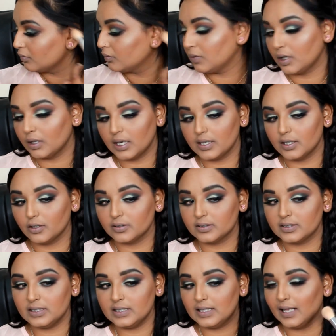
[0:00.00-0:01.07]
now can y'all
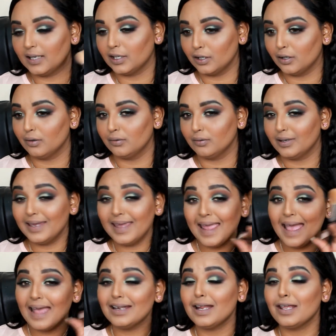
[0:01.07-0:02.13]
see that glow
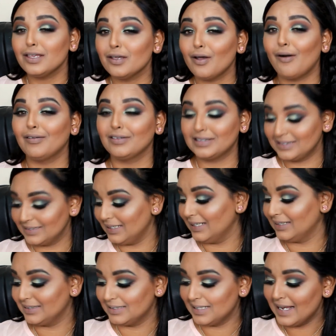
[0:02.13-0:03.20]
can y'all see
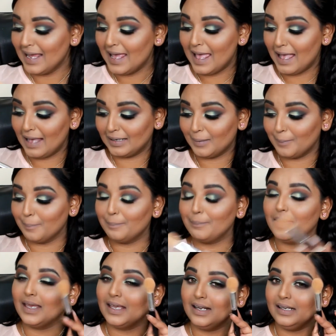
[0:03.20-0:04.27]
it and I'm
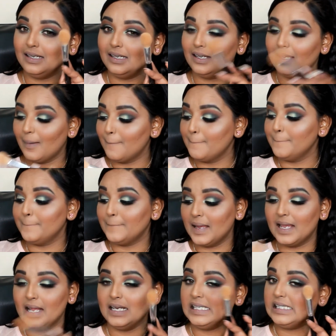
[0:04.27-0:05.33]
barely
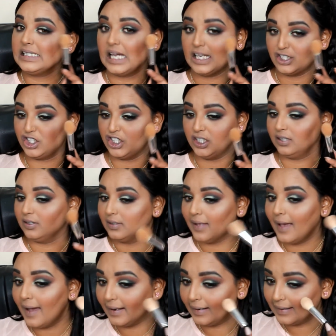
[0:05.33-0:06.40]
barely touching the
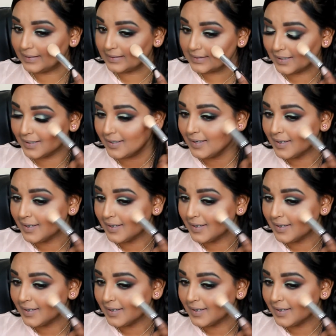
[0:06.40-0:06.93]
highlighter.